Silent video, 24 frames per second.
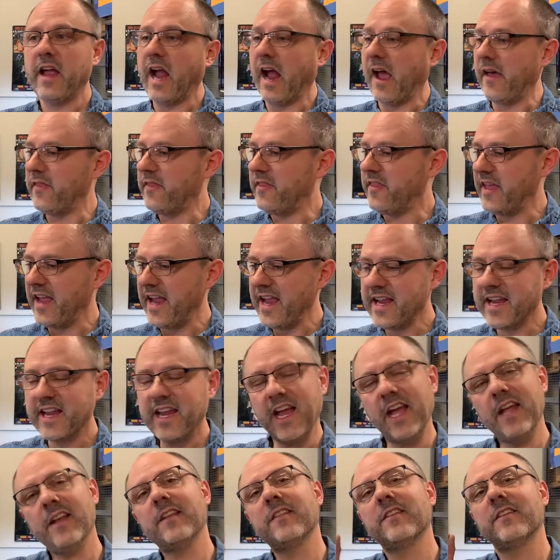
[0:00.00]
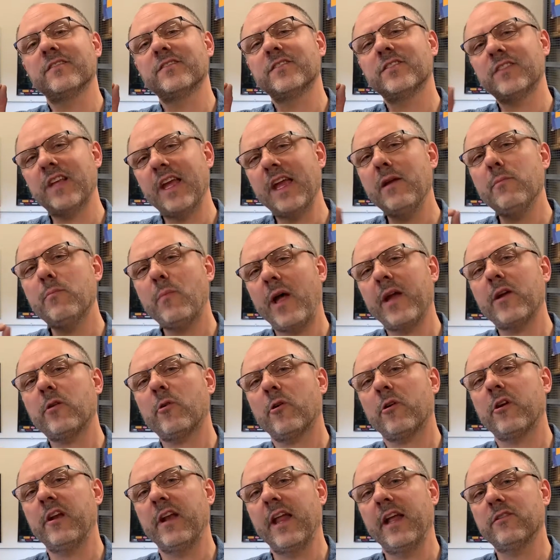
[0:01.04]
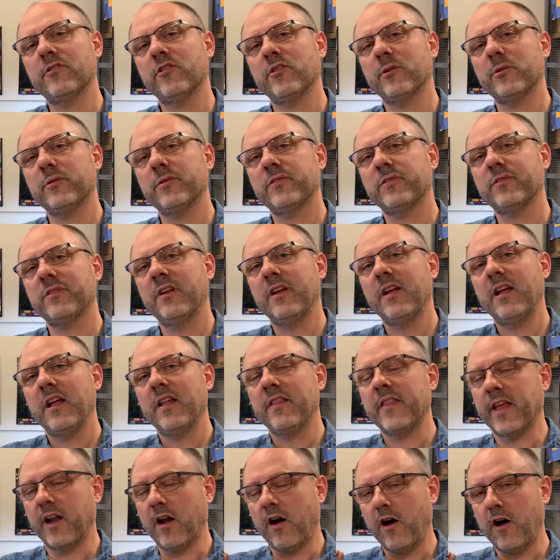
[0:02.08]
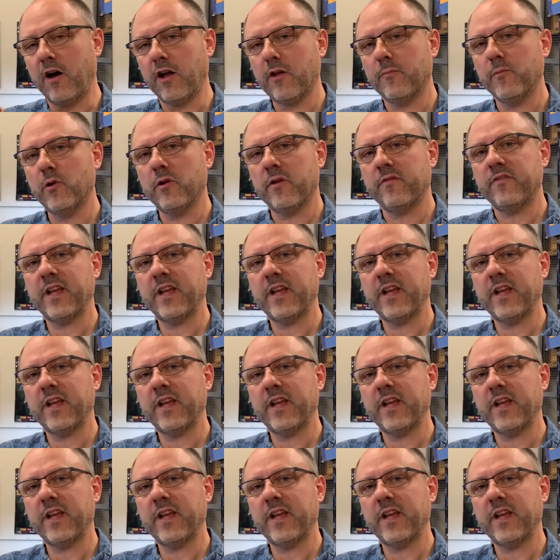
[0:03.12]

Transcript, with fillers: and they get the same micro credentials that automotive